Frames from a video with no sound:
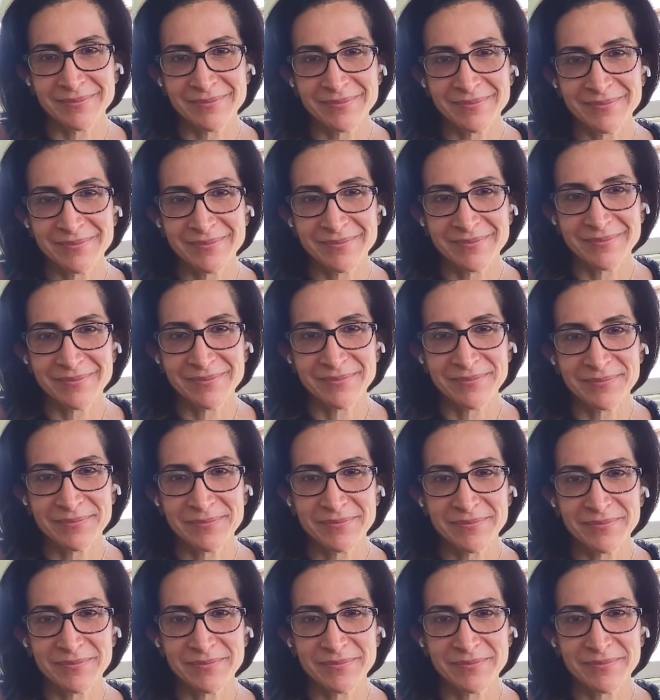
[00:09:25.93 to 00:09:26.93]

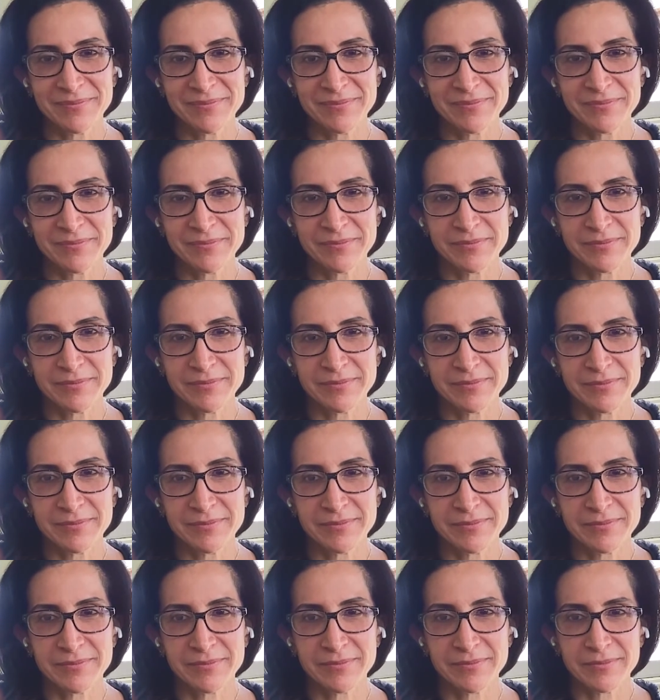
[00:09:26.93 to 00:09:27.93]

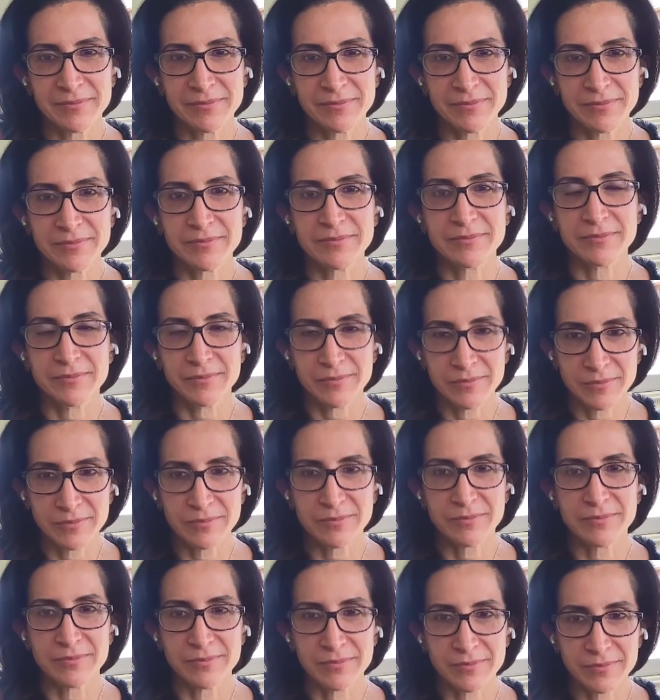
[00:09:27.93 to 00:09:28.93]

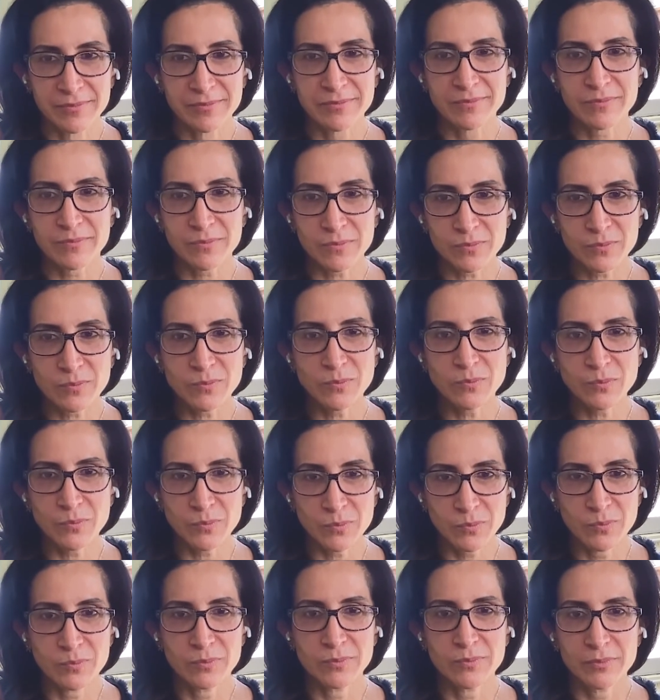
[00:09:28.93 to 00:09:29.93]

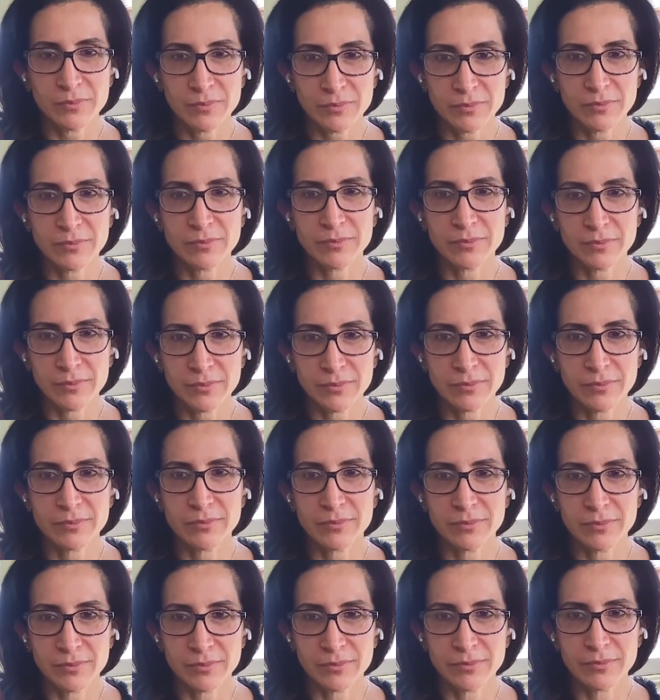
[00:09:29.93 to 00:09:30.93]

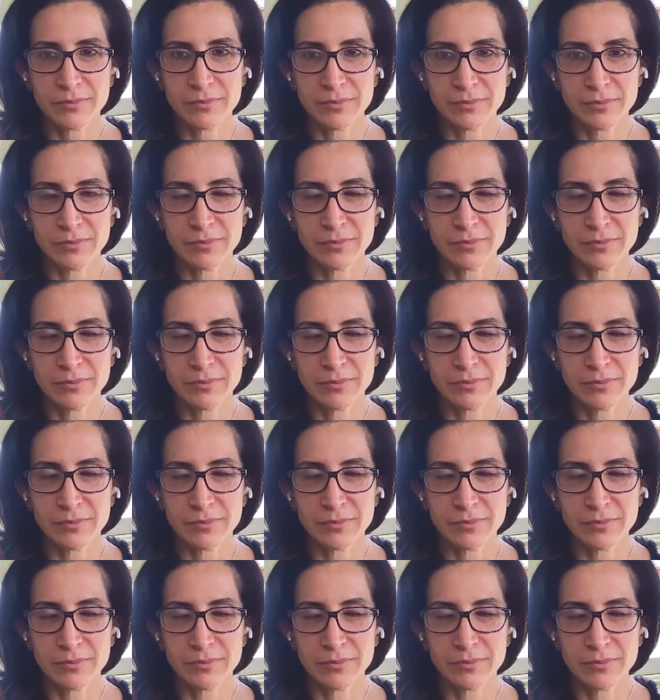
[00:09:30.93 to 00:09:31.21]
This person isn't speaking.